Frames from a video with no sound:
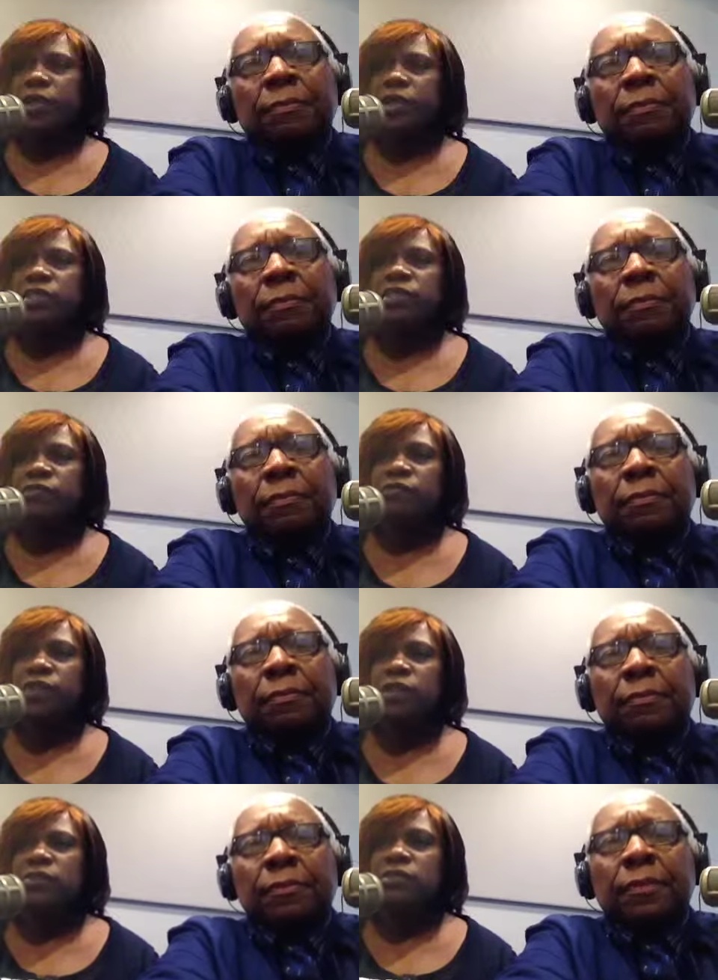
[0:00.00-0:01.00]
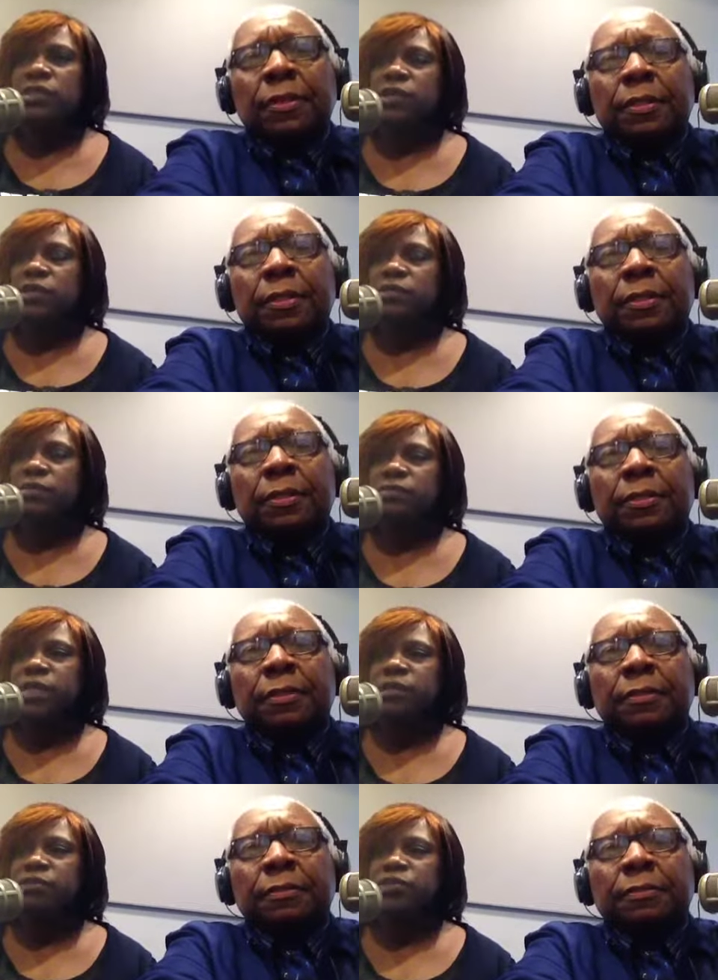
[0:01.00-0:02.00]
Speaker 1: creation of things. Uh,
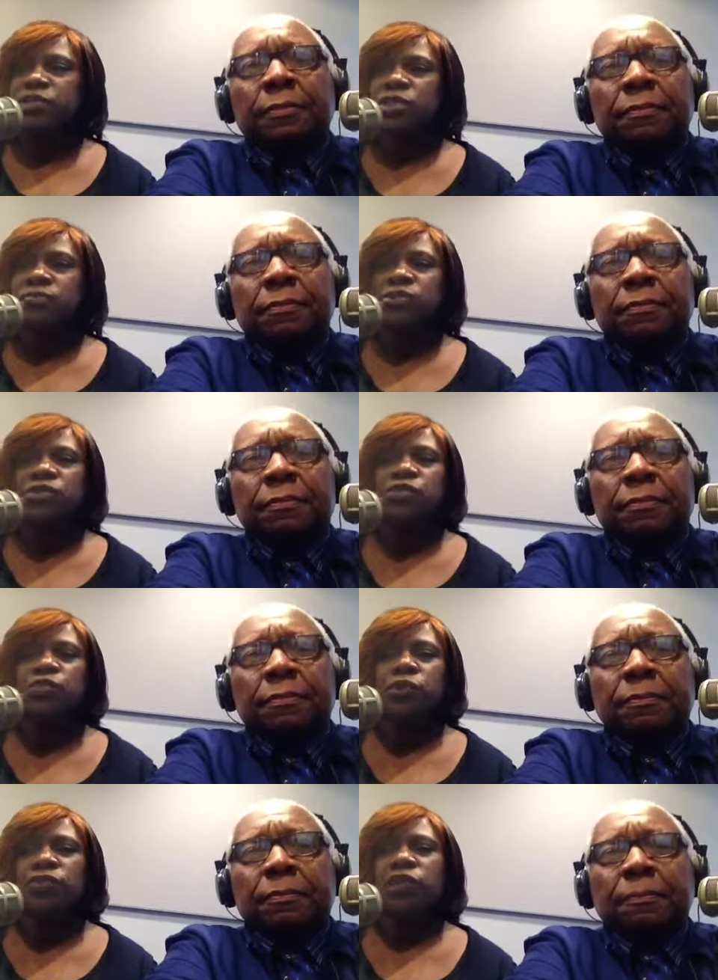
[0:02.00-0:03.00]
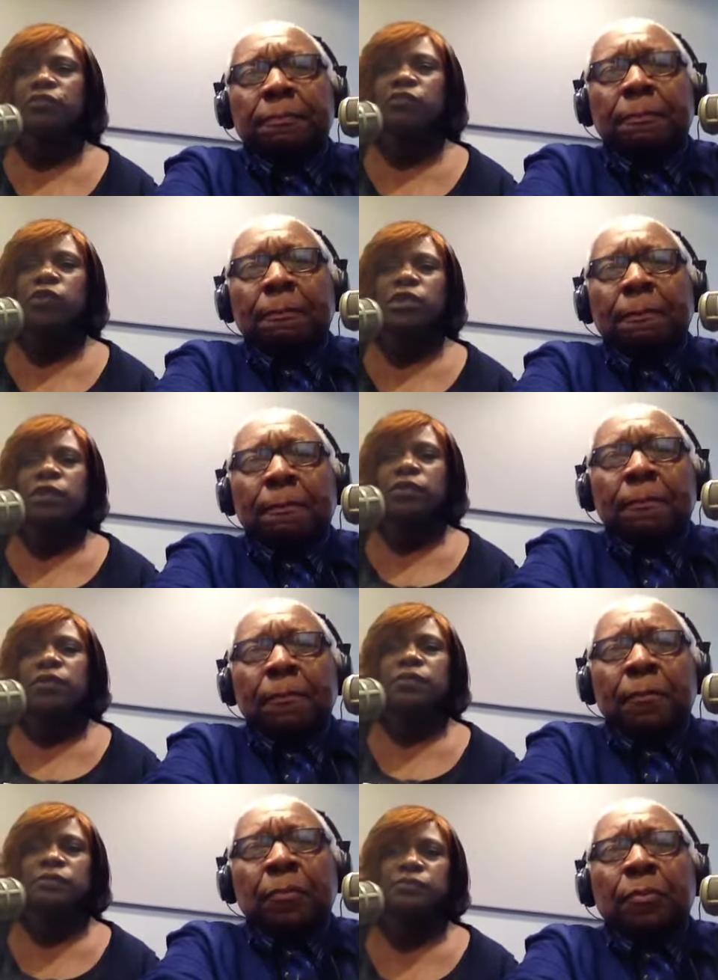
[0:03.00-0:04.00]
sometimes you substitute one thing for another.